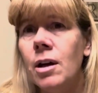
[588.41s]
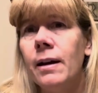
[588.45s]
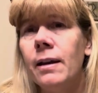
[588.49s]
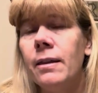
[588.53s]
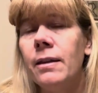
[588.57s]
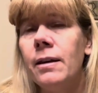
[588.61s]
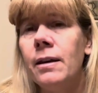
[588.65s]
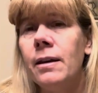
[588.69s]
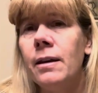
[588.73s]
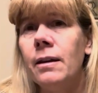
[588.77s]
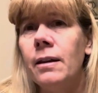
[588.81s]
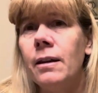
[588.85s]
I
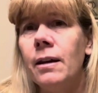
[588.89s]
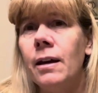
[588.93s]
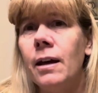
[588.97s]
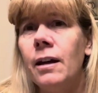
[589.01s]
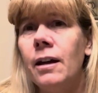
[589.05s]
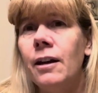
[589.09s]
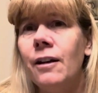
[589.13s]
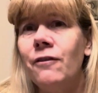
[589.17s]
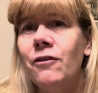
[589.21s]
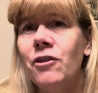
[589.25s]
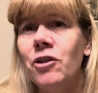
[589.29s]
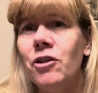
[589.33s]
think
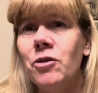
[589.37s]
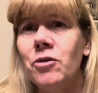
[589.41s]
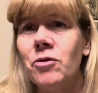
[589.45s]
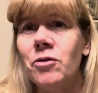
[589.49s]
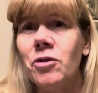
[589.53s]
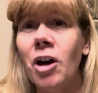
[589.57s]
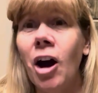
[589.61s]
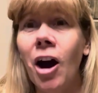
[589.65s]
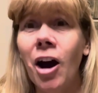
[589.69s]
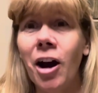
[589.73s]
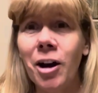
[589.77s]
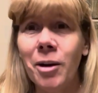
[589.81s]
that if you
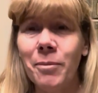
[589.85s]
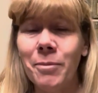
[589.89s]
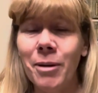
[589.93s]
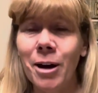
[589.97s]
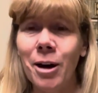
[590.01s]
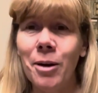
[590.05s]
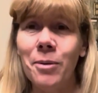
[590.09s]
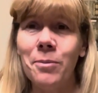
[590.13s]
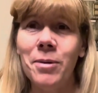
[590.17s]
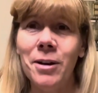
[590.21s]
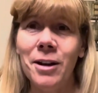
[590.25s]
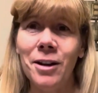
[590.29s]
talk
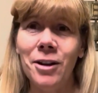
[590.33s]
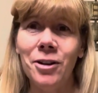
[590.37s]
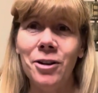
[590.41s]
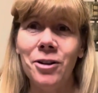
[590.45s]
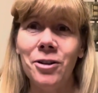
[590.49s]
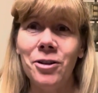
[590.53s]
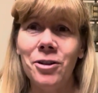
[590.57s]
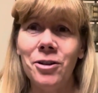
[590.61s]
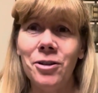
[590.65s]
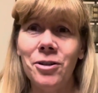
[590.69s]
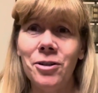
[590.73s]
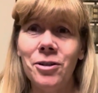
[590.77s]
about
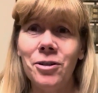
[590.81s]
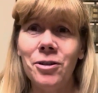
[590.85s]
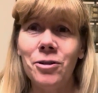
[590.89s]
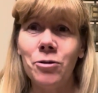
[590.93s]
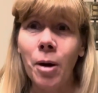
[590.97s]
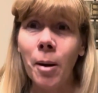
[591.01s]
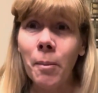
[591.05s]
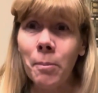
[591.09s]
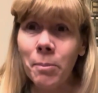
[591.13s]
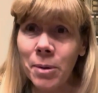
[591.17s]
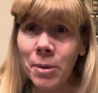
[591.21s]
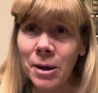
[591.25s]
being
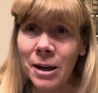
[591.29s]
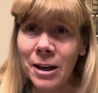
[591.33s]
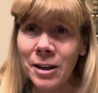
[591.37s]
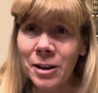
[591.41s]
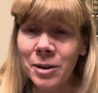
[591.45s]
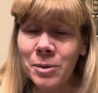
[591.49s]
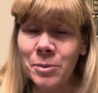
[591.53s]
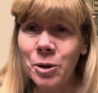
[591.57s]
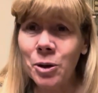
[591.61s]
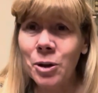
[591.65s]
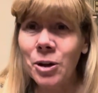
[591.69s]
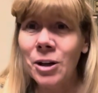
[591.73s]
grumpy in
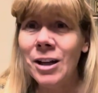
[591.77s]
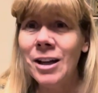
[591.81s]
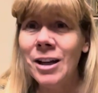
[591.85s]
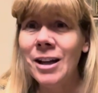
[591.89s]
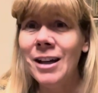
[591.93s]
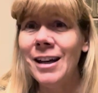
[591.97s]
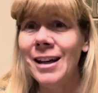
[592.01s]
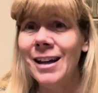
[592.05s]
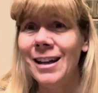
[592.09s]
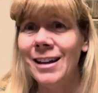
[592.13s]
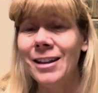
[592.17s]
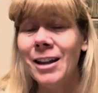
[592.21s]
the
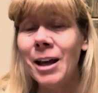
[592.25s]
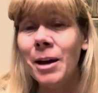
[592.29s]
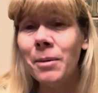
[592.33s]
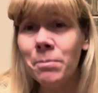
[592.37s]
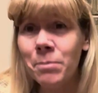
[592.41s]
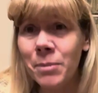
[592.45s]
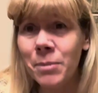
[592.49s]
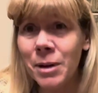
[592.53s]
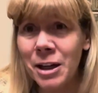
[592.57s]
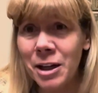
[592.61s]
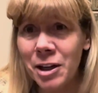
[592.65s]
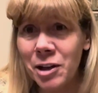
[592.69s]
morning and
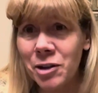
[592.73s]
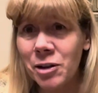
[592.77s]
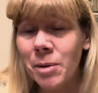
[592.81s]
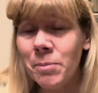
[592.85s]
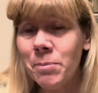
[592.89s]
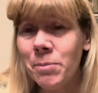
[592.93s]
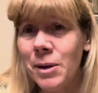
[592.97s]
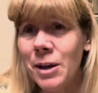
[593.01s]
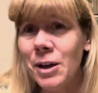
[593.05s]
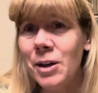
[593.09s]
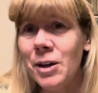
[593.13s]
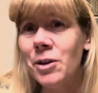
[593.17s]
them being
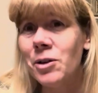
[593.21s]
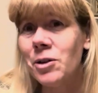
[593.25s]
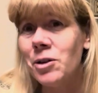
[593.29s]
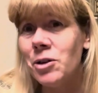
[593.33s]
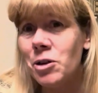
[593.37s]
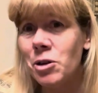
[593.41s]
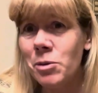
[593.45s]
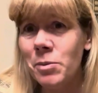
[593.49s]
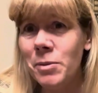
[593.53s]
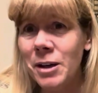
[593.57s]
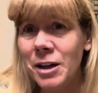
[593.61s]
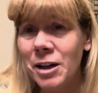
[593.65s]
grumpy or
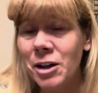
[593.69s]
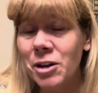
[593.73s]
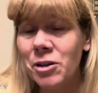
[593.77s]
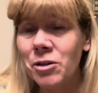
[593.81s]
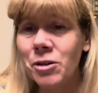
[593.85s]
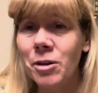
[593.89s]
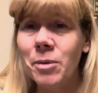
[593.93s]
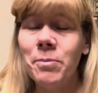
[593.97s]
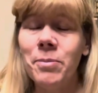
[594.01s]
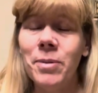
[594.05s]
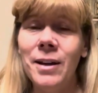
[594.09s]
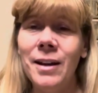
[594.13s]
you being
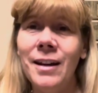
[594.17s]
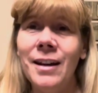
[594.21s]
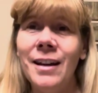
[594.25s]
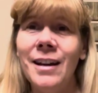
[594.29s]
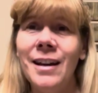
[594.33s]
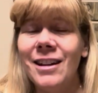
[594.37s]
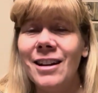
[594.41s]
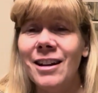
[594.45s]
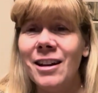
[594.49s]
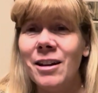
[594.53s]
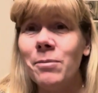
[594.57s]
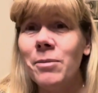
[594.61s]
grumpy,
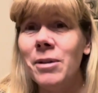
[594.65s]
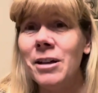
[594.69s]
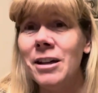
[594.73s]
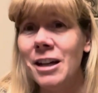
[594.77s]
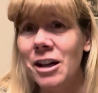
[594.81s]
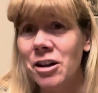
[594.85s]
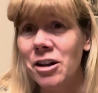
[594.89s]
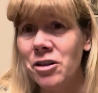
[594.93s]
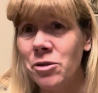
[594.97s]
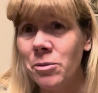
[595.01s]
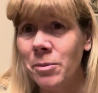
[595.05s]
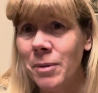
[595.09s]
it can be
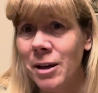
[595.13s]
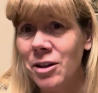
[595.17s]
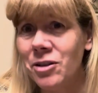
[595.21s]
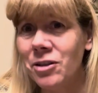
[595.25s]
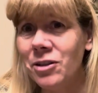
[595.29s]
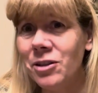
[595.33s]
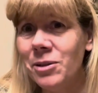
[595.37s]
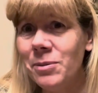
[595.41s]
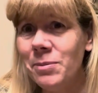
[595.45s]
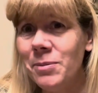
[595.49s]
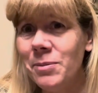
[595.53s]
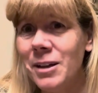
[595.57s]

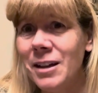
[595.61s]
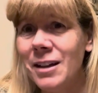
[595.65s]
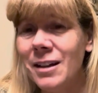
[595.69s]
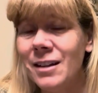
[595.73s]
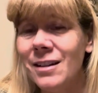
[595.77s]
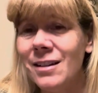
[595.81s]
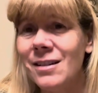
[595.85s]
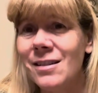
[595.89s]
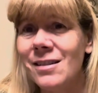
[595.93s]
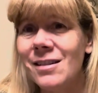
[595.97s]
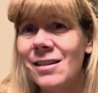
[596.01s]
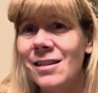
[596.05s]
detrimental
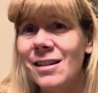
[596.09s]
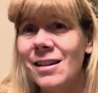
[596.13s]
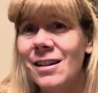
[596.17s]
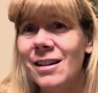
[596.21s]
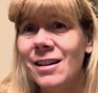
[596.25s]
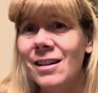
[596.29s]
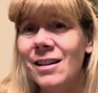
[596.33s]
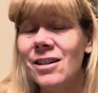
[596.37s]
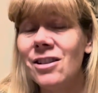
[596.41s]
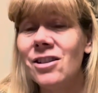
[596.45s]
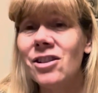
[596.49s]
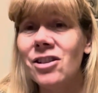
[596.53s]
because
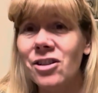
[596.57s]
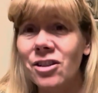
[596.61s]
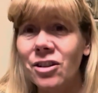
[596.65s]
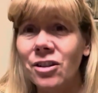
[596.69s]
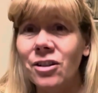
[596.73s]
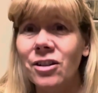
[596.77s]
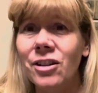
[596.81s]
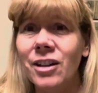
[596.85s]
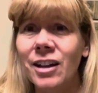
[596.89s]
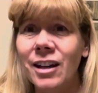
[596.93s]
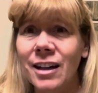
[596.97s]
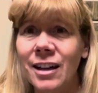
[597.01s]
it is
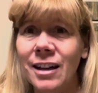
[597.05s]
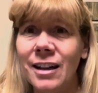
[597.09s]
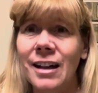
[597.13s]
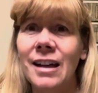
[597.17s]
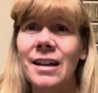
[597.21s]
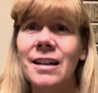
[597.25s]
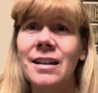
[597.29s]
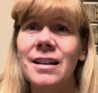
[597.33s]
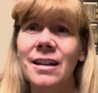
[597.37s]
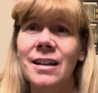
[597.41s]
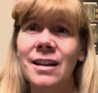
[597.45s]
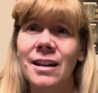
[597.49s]
still a
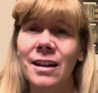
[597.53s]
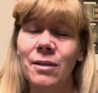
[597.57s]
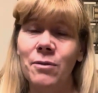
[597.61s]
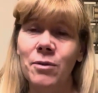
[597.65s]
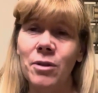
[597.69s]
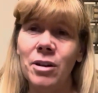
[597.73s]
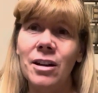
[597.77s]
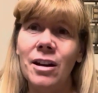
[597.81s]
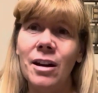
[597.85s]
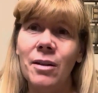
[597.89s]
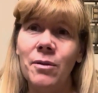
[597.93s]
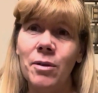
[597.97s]
connecting and
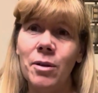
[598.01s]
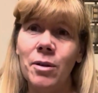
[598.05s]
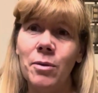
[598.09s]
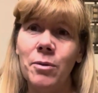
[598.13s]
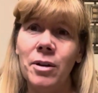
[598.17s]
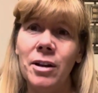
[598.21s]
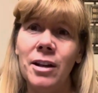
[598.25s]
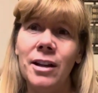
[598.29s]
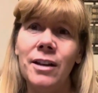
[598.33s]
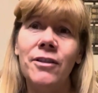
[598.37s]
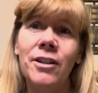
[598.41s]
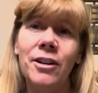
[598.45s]
we and we
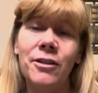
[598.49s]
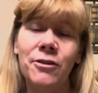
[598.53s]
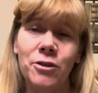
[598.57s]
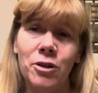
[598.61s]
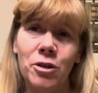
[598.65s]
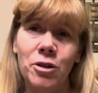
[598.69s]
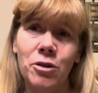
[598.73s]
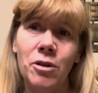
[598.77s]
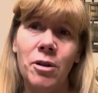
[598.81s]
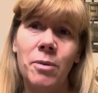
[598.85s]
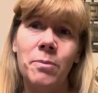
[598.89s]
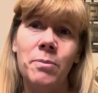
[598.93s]
even if
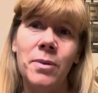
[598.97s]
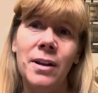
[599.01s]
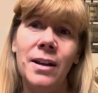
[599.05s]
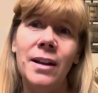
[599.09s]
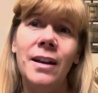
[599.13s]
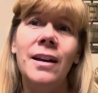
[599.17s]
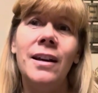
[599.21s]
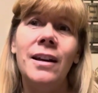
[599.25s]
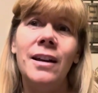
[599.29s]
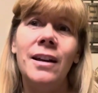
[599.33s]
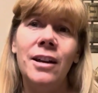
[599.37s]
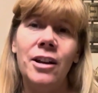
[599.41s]
we're
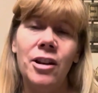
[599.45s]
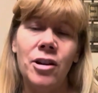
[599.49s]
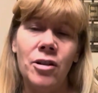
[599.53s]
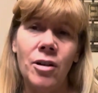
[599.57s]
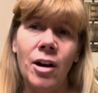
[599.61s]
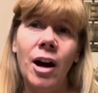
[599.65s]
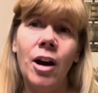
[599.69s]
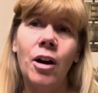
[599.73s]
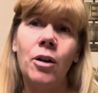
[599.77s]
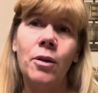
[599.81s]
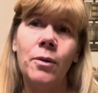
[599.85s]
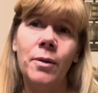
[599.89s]
grumpy, you know,
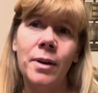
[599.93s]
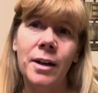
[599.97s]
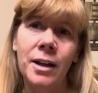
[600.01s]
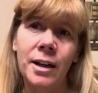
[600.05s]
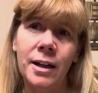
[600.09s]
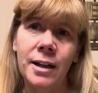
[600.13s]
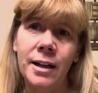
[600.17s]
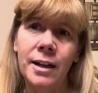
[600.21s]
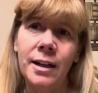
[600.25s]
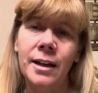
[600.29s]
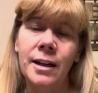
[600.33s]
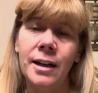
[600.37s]
how are we
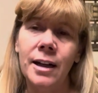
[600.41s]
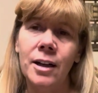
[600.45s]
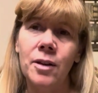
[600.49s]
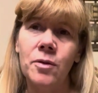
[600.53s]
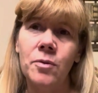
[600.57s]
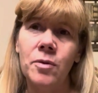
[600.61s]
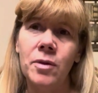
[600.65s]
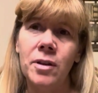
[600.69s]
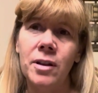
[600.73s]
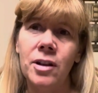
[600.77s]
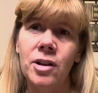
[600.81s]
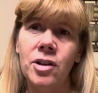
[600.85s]
going to
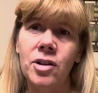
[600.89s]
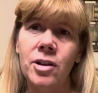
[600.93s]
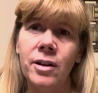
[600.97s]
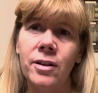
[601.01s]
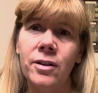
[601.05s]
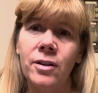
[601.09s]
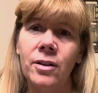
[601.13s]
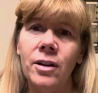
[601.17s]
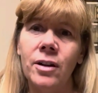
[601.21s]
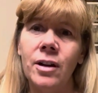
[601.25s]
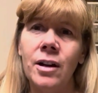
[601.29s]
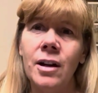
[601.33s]
connect with each
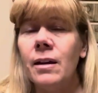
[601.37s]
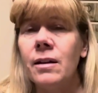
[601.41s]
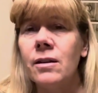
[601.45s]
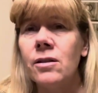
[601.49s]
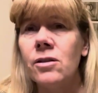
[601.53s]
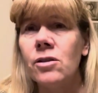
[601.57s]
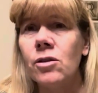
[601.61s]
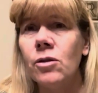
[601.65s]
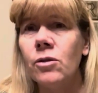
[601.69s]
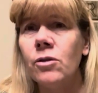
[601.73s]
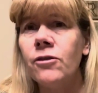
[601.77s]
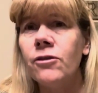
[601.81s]
other? And
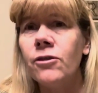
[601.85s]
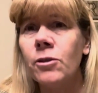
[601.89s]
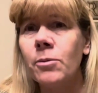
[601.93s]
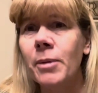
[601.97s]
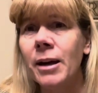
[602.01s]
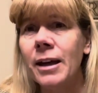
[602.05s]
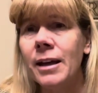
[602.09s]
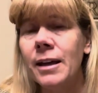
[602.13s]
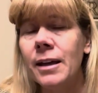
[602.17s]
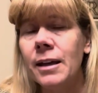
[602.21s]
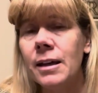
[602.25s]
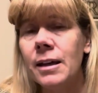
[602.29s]
so for my